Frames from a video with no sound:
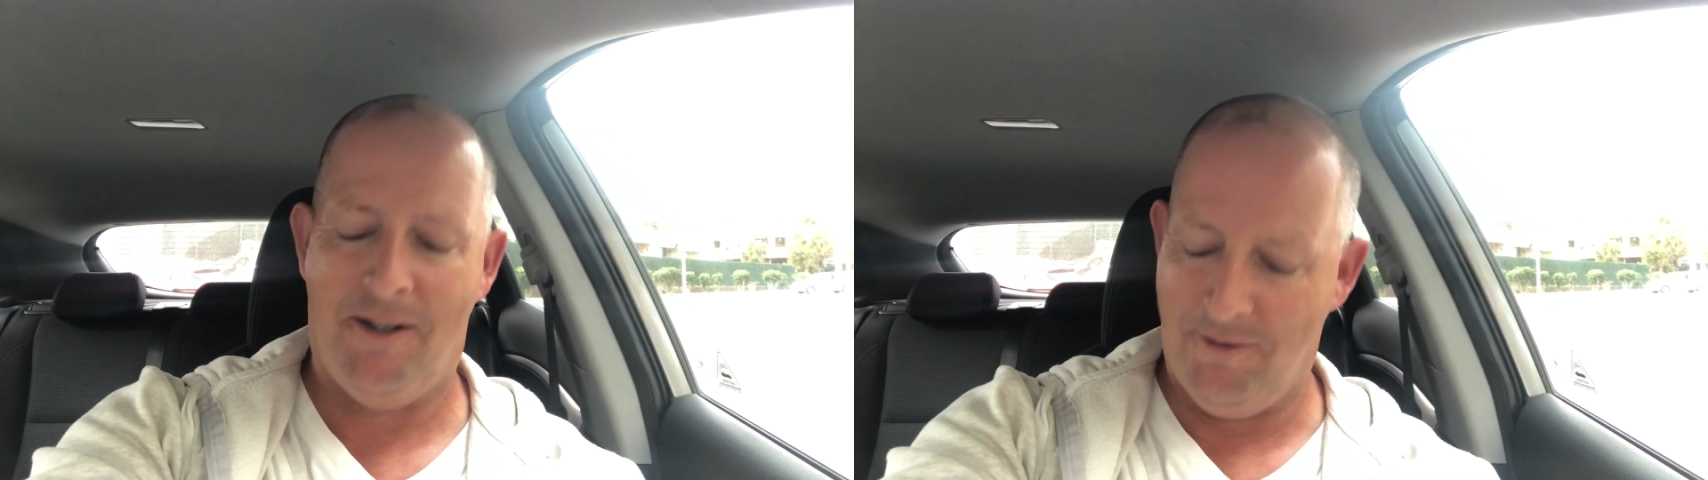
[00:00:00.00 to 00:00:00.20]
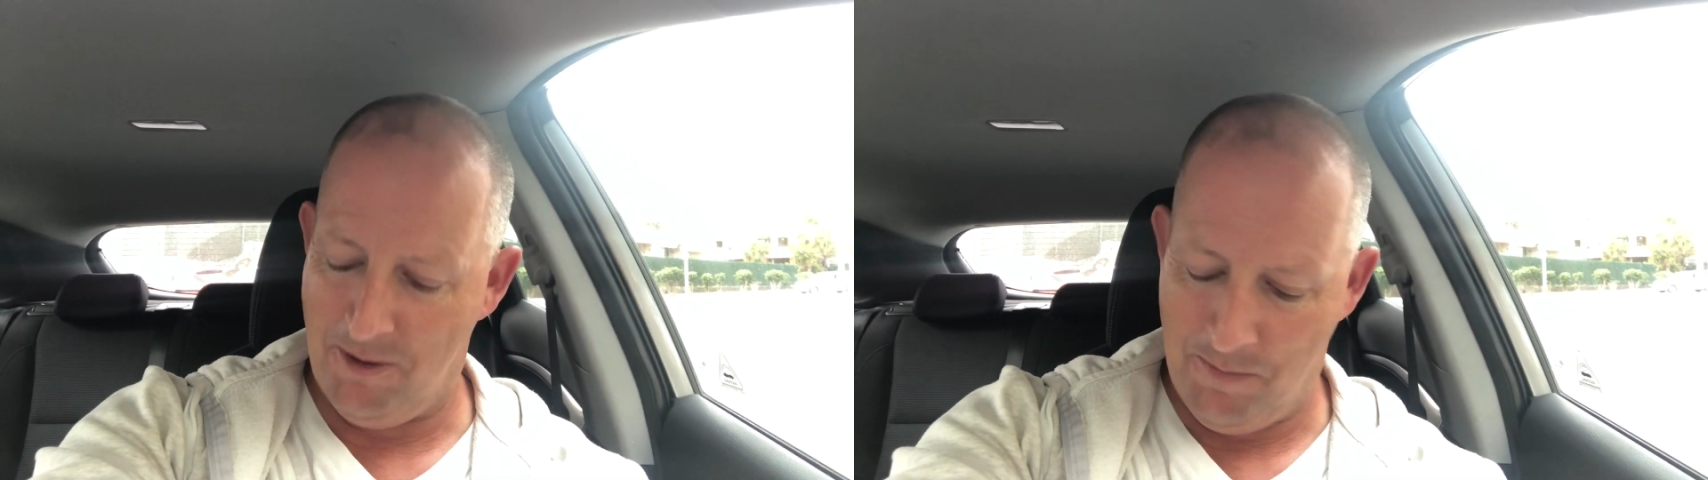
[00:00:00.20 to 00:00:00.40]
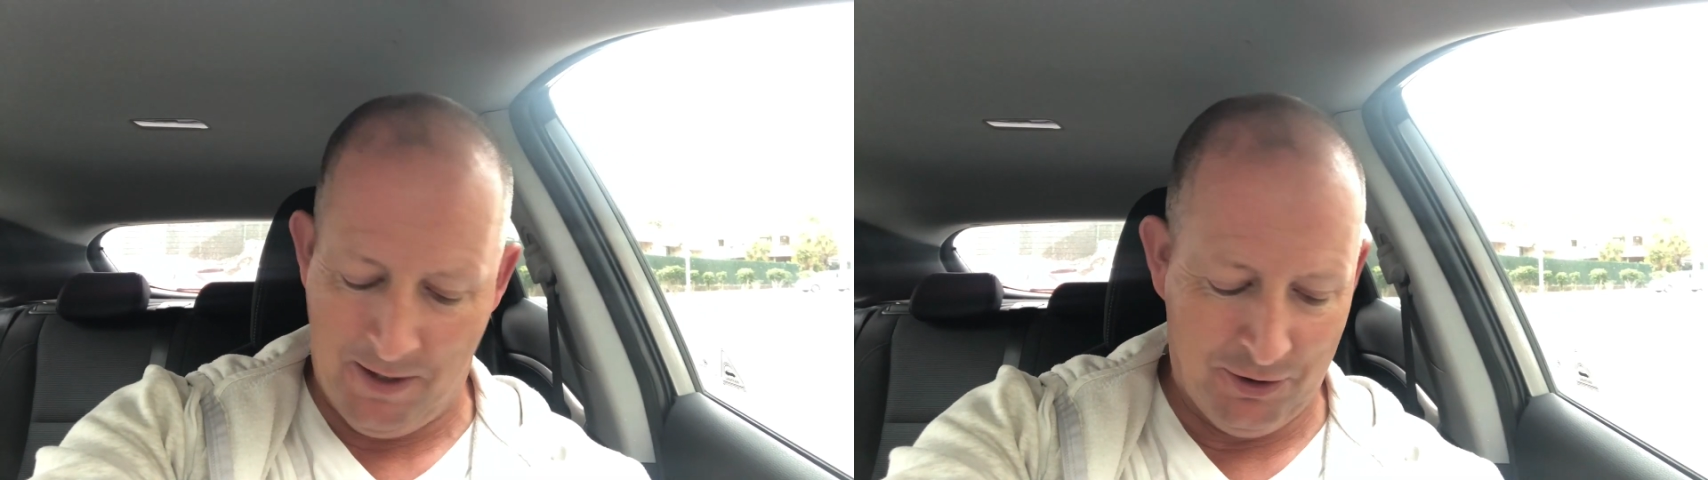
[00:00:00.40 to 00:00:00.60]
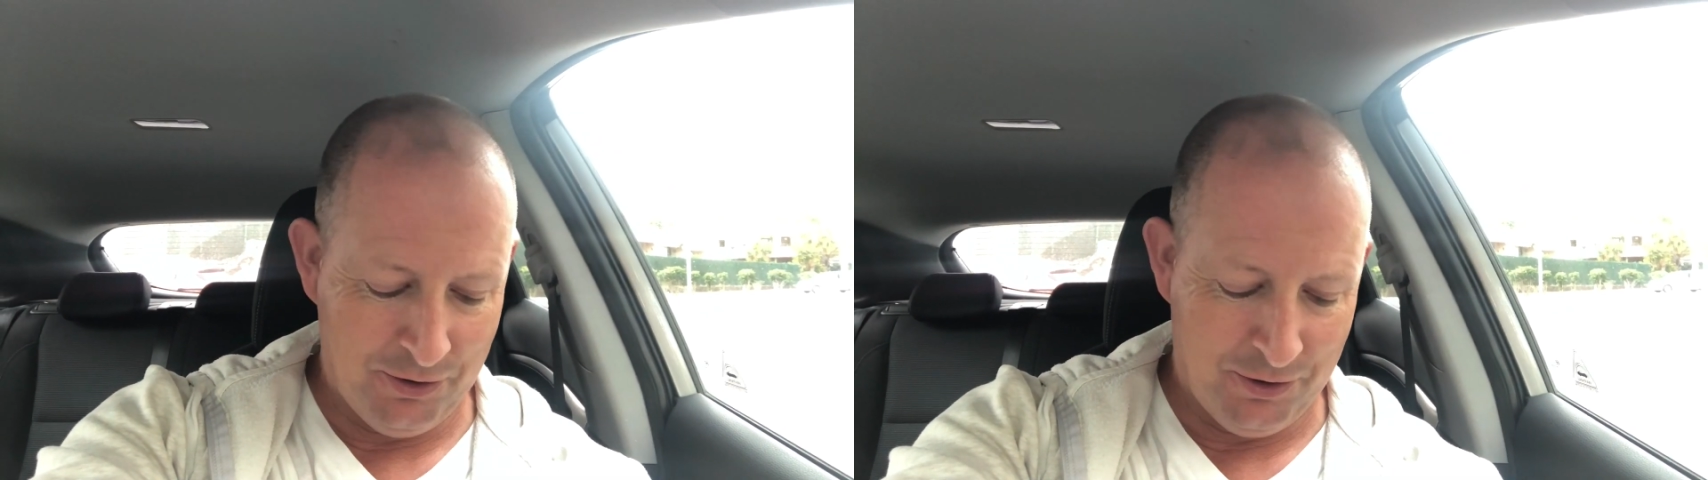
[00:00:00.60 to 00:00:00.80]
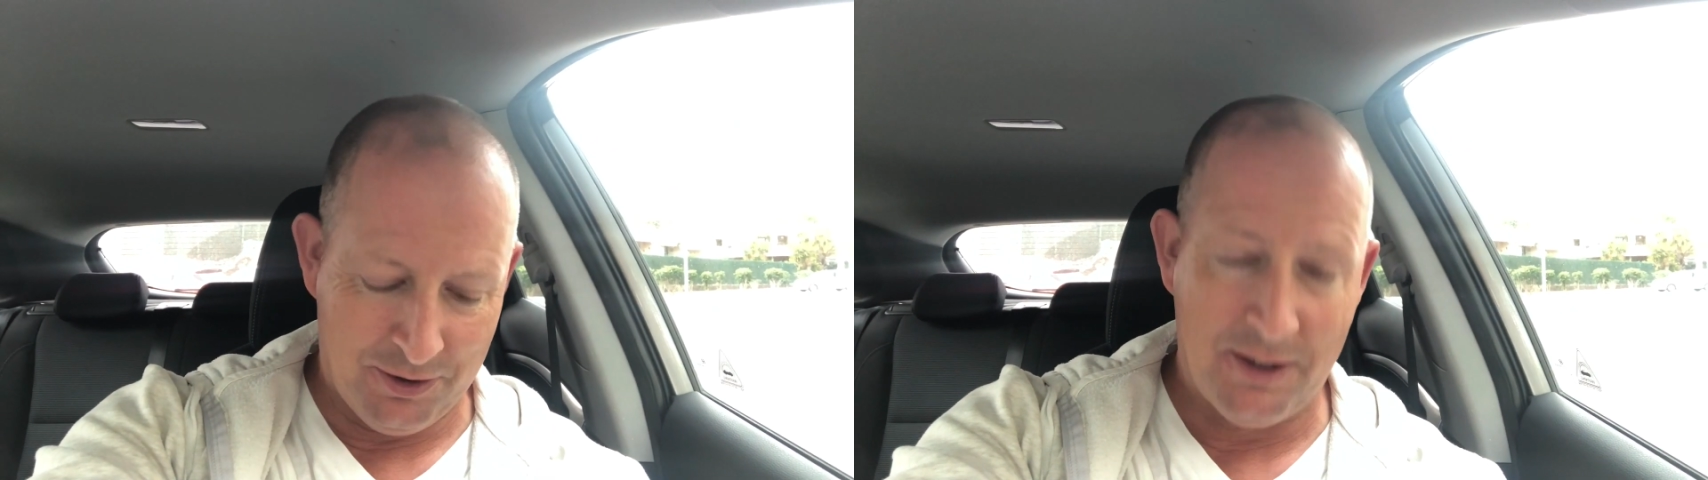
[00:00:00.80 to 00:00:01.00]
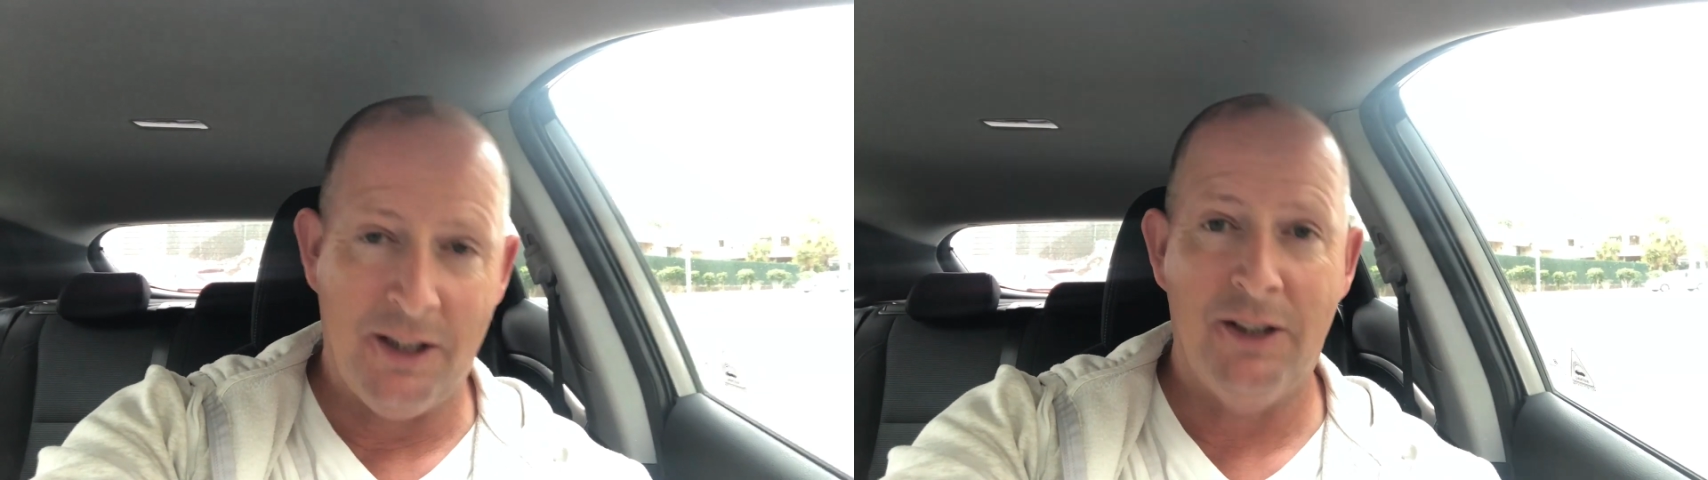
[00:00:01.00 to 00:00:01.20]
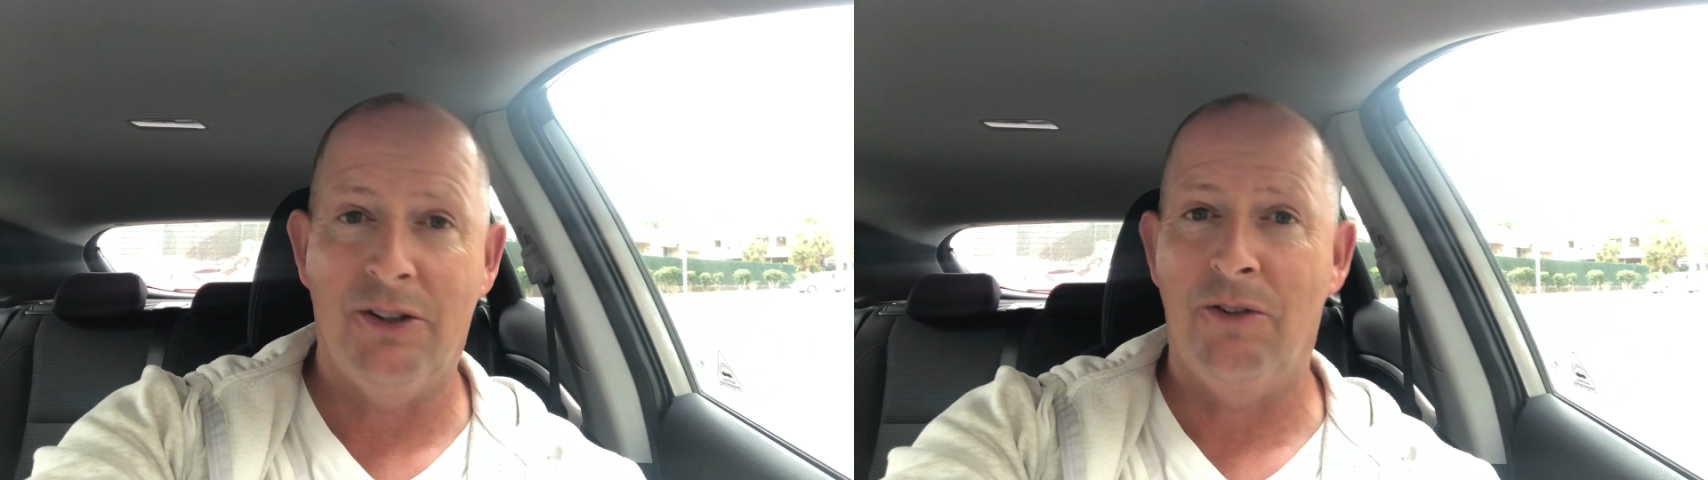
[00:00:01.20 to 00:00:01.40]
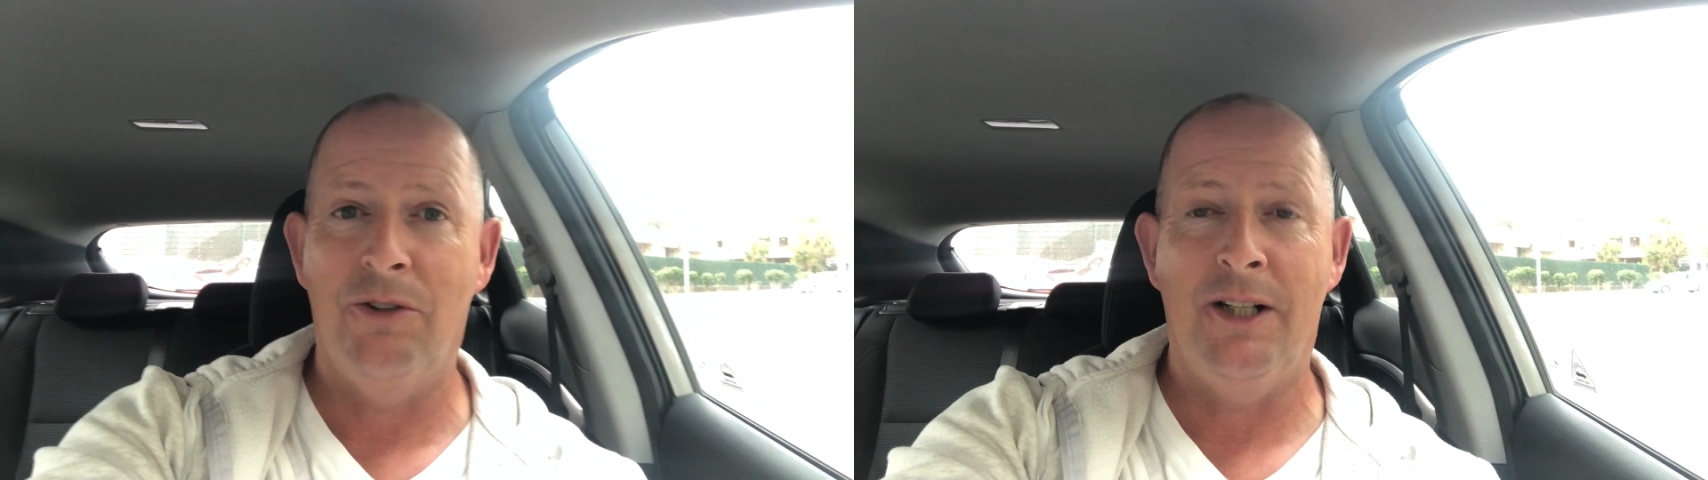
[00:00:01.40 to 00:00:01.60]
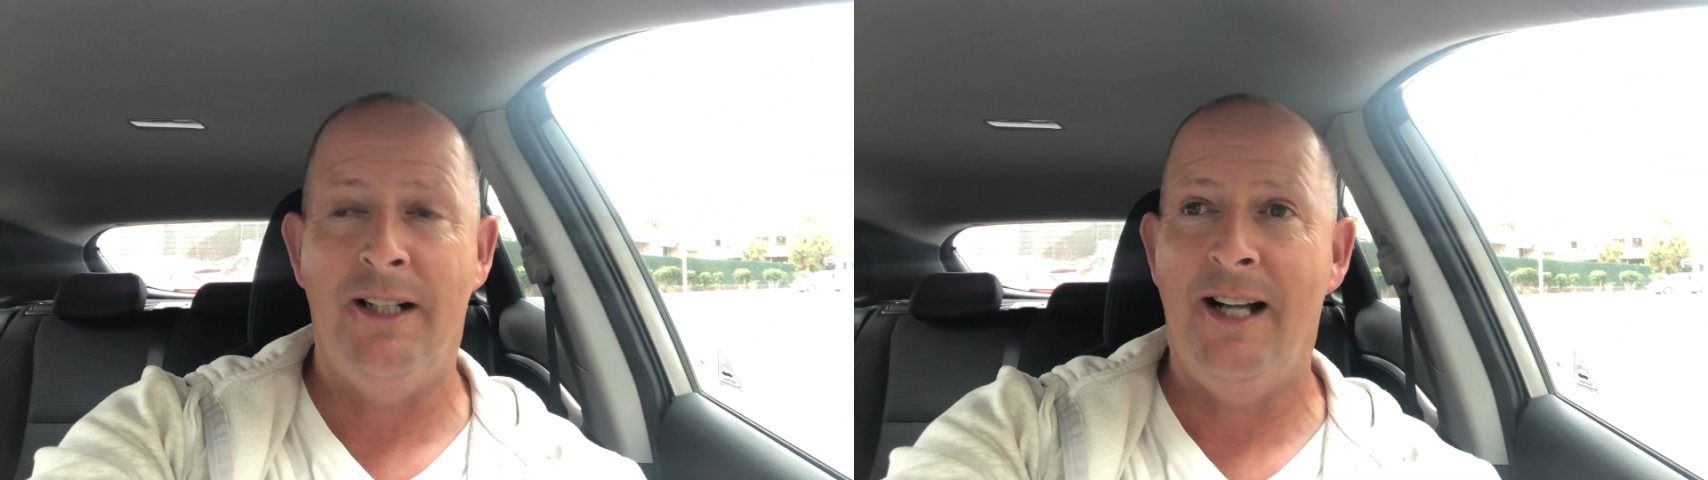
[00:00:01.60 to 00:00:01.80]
I've got a pair of shorts on that I used to run in.